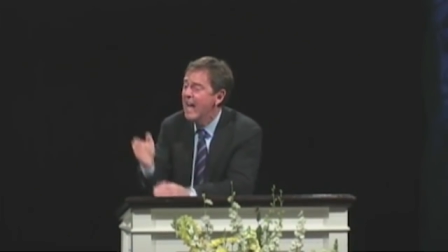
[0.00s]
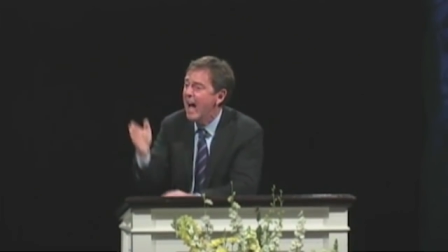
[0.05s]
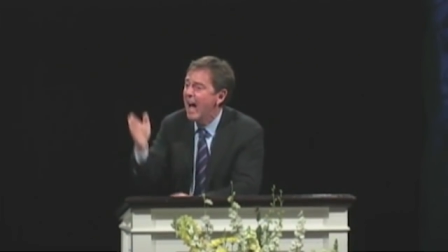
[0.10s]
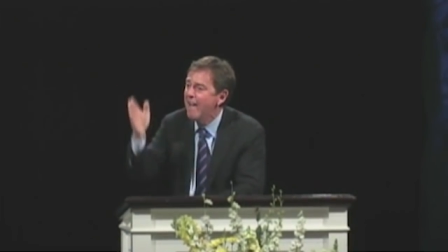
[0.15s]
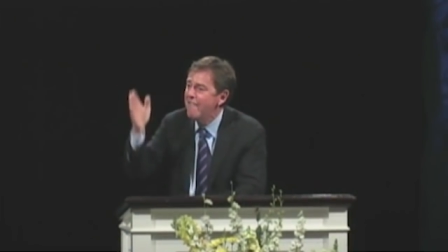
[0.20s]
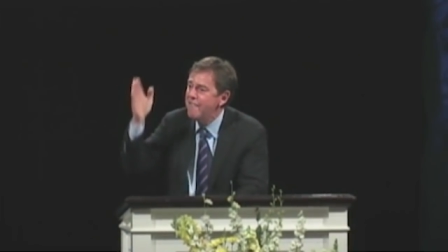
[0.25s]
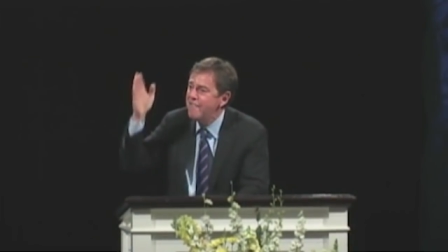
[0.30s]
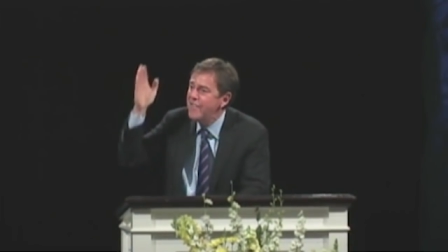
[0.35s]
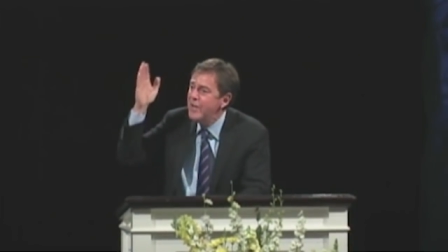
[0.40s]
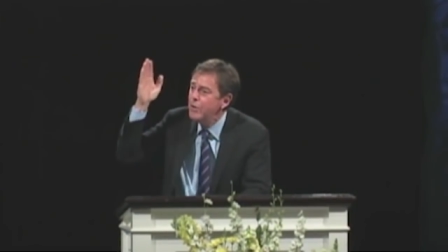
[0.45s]

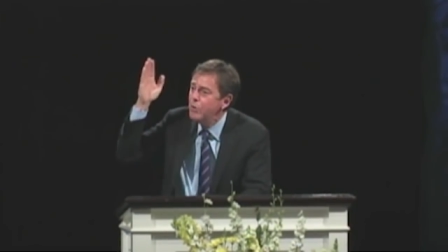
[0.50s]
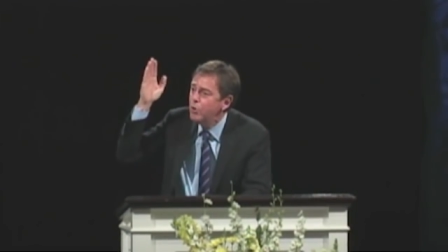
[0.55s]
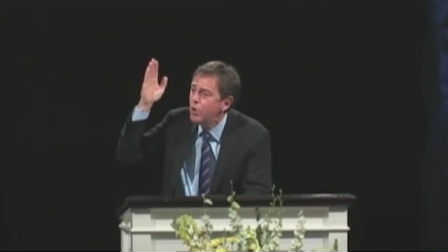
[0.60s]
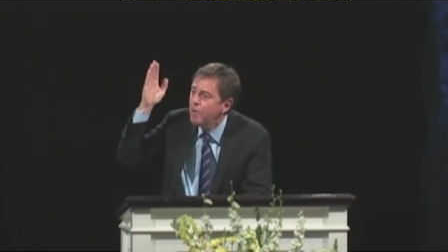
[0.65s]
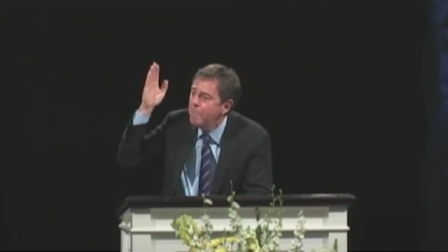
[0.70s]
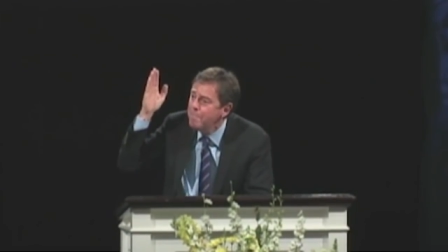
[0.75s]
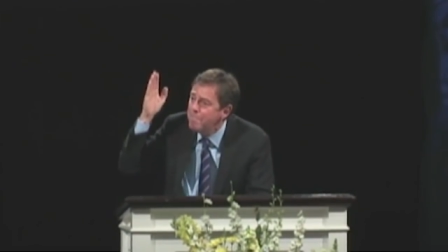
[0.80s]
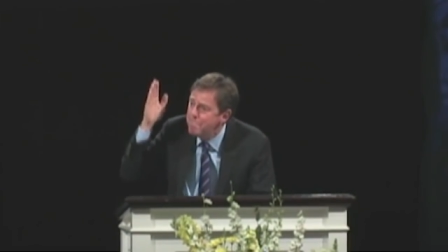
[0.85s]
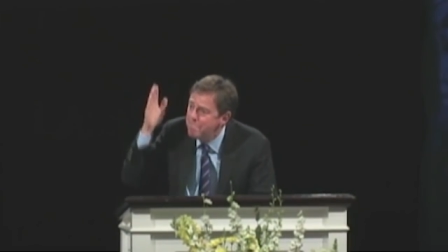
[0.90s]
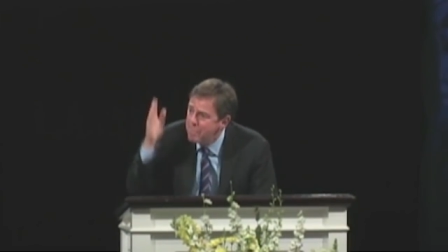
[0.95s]
I feel
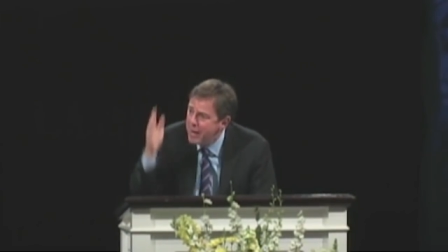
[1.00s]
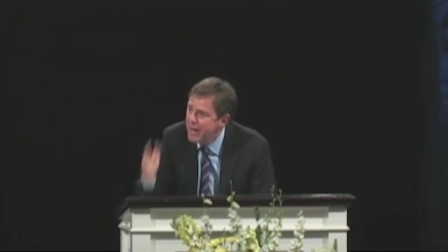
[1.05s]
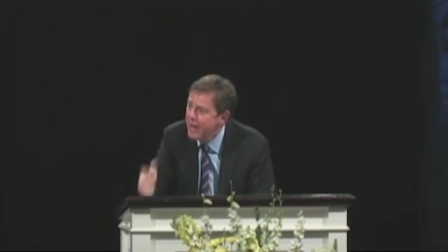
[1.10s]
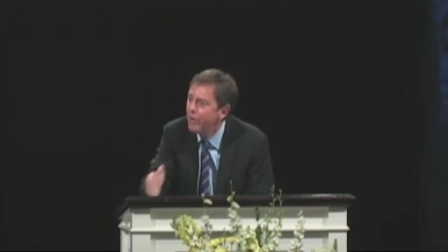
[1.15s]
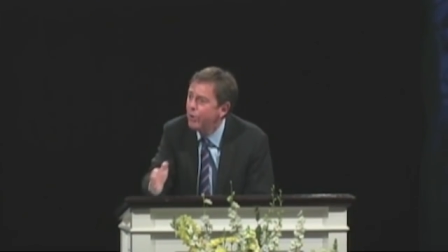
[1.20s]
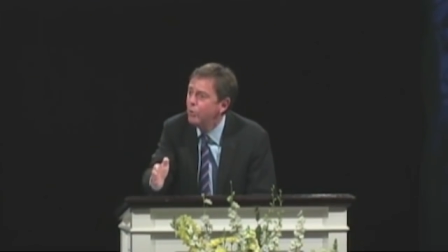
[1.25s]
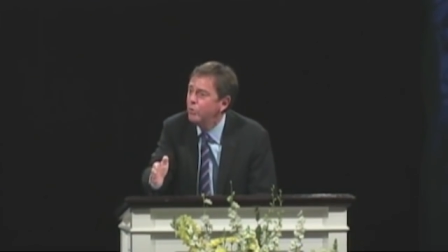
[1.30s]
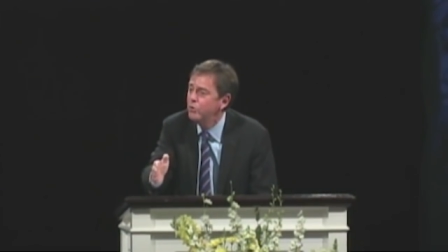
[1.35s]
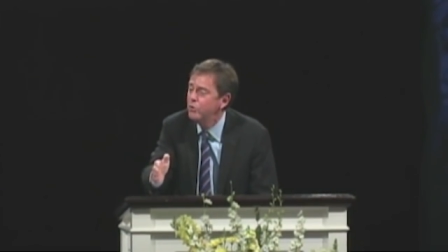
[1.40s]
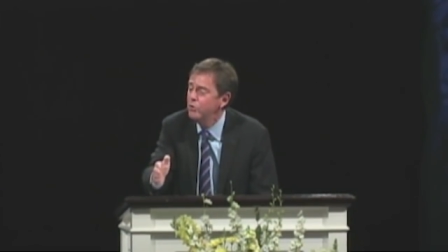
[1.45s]

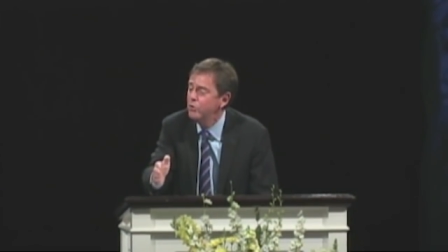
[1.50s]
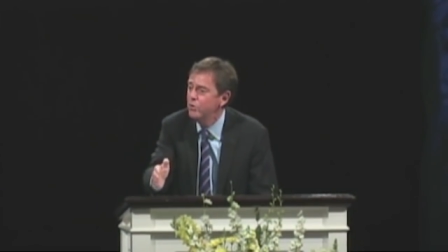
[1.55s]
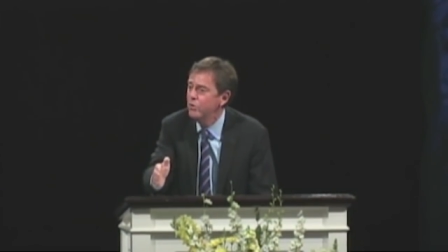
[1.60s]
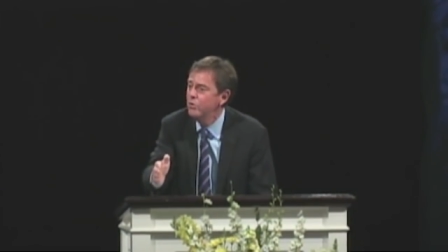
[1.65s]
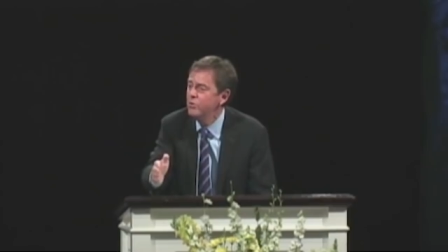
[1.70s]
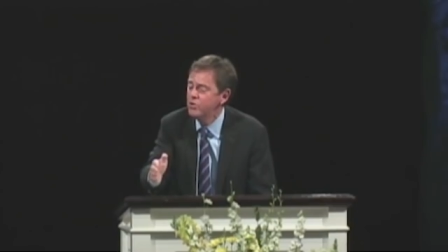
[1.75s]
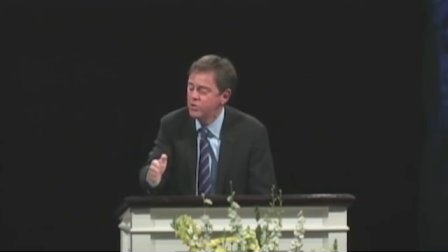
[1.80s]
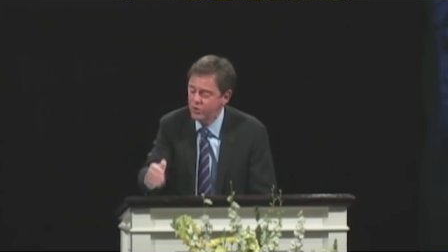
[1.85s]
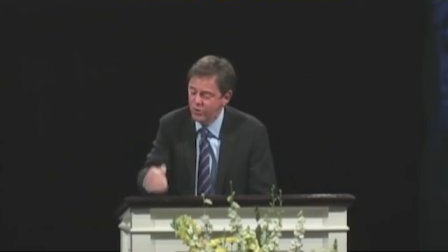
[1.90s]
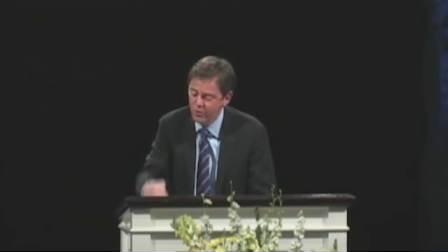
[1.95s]
compelled to
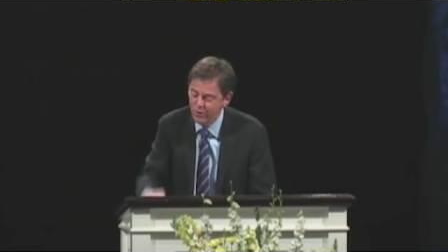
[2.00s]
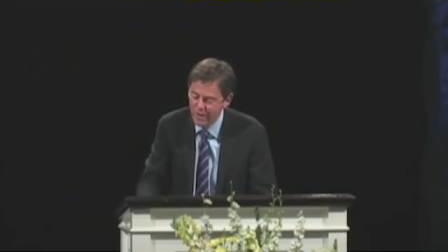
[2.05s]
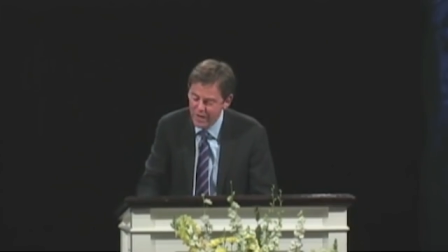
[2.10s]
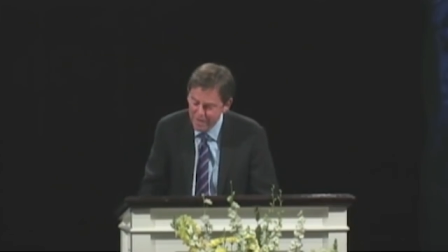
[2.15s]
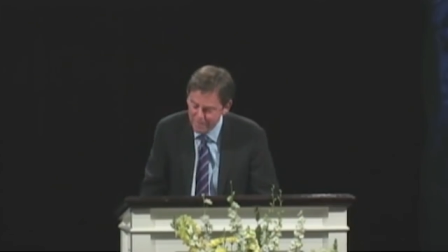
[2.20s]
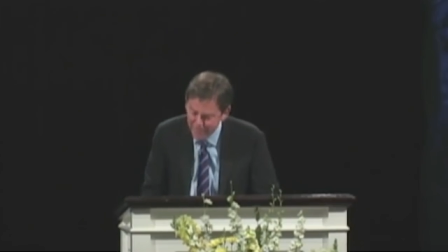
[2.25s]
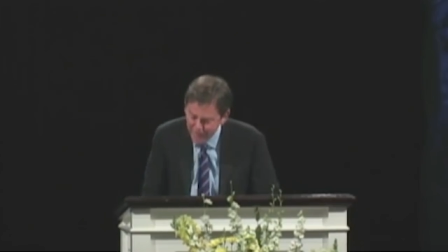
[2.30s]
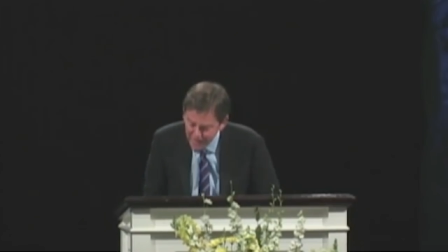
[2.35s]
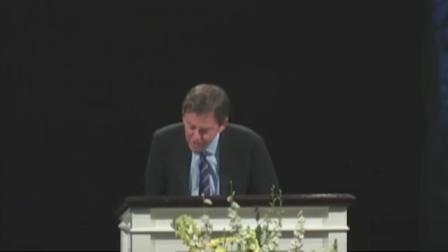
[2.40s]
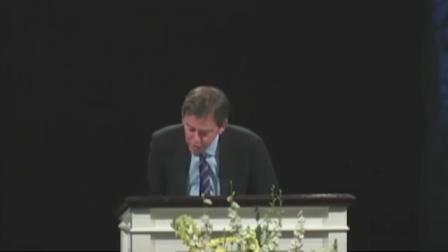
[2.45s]
do so.
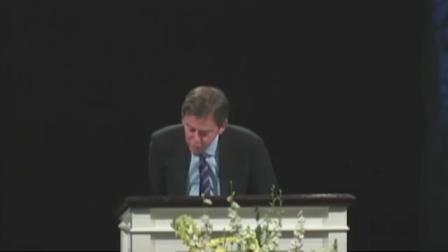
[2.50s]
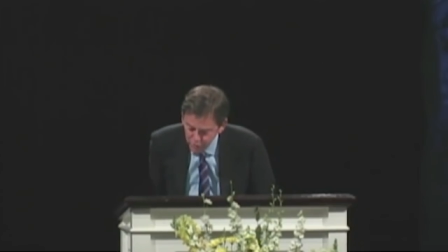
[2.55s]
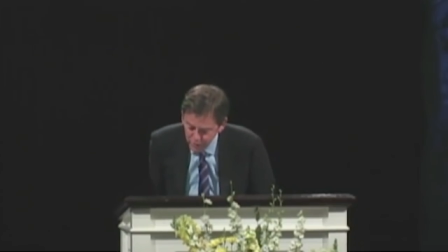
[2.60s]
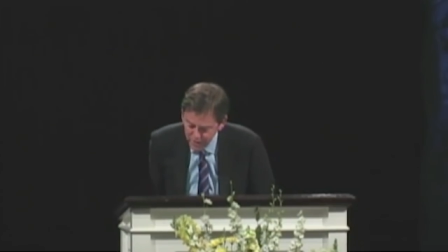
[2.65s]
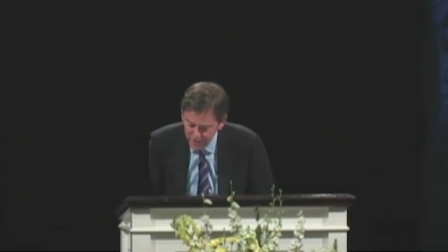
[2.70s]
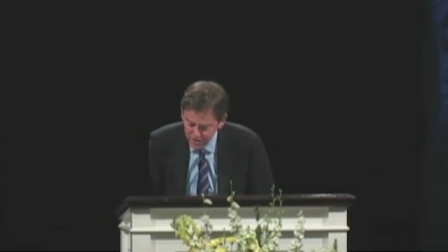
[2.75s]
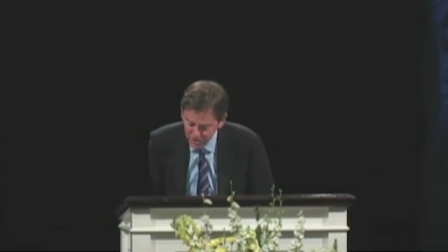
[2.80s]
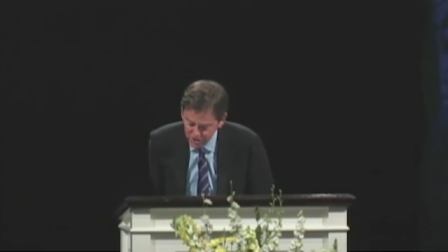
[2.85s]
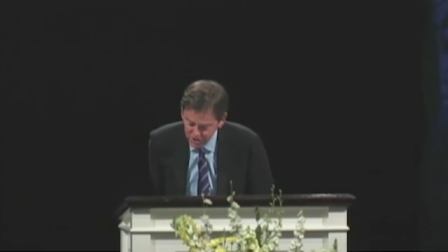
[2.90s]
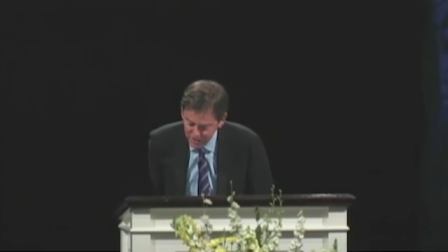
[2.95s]
That's what
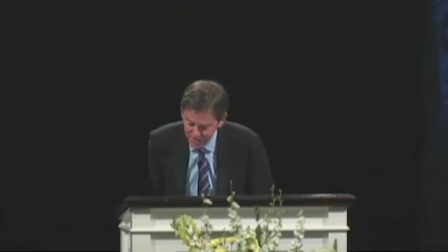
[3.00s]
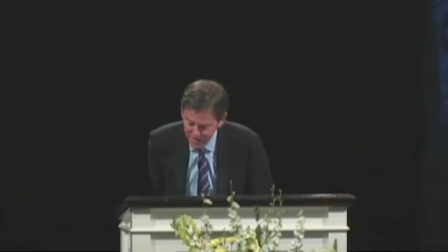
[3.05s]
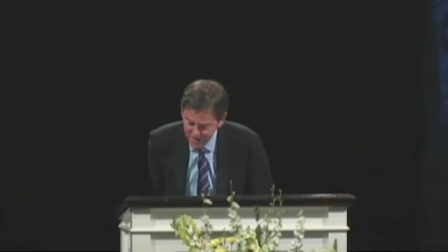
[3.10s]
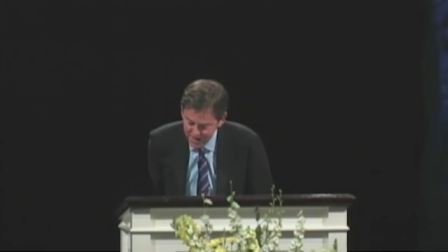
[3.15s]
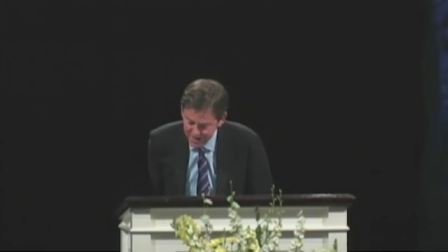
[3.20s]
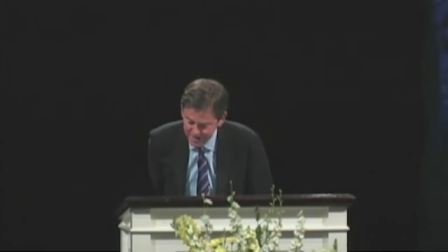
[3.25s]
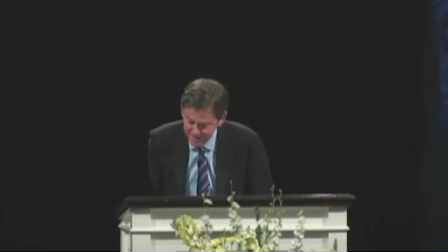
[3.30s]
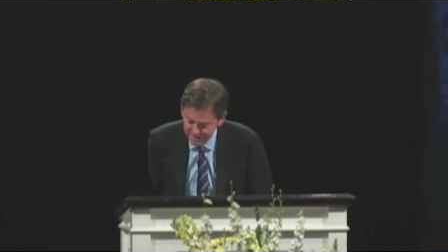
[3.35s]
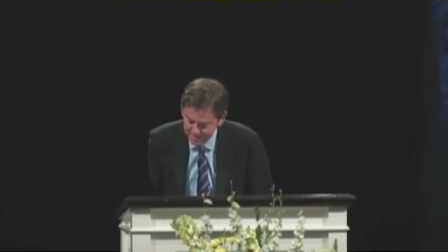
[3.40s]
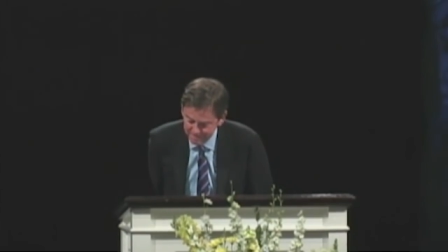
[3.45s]
he's
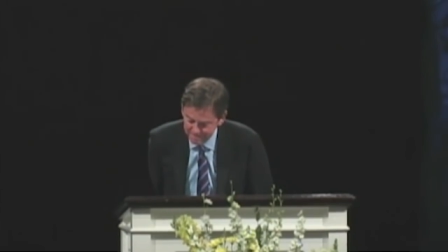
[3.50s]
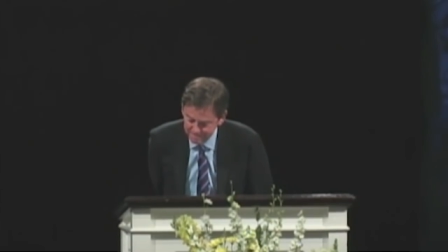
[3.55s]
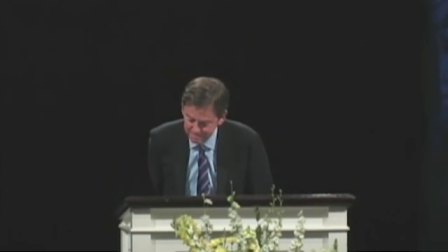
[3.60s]
saying.